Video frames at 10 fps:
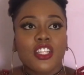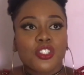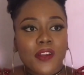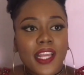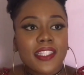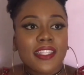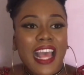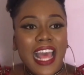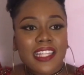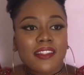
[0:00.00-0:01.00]
Try to
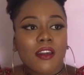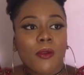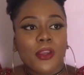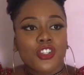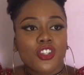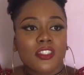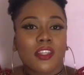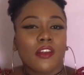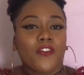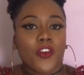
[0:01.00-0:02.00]
ask questions
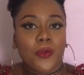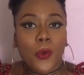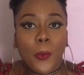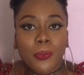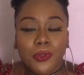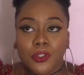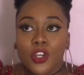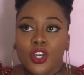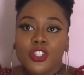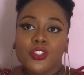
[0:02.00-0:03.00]
that are very open,
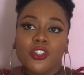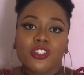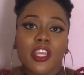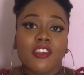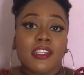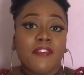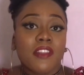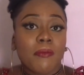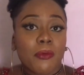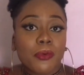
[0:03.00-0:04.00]
such that you give
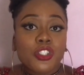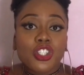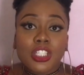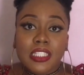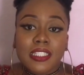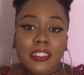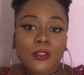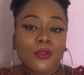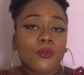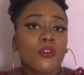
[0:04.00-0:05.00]
them opportunity
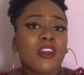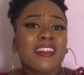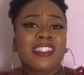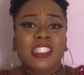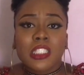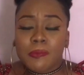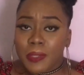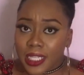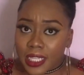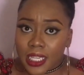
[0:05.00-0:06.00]
to
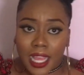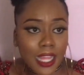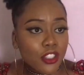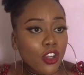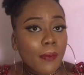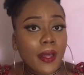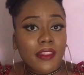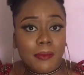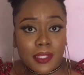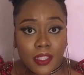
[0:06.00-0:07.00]
speak and talk
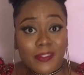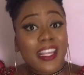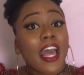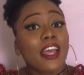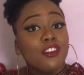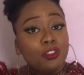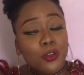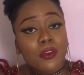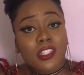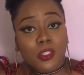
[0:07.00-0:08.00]
about themselves, and
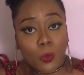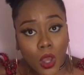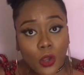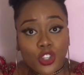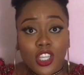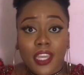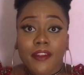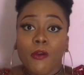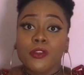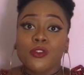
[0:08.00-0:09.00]
you as well, you
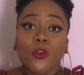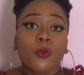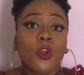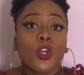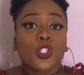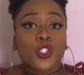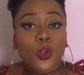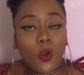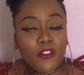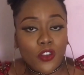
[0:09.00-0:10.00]
can also
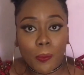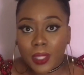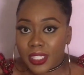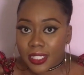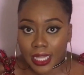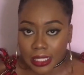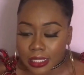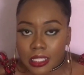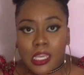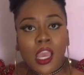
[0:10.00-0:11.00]
show off your
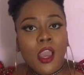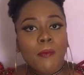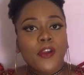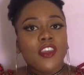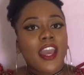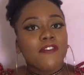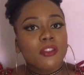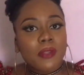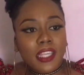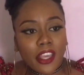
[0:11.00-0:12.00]
personality. But you have
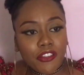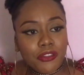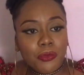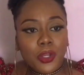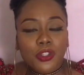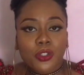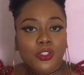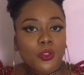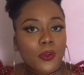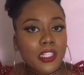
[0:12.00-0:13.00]
to be careful when you're
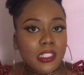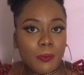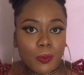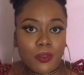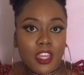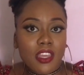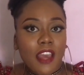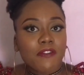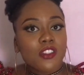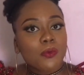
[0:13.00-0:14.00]
talking to people that you
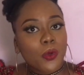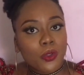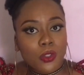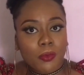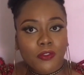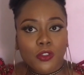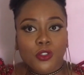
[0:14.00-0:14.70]
haven't spoken to before.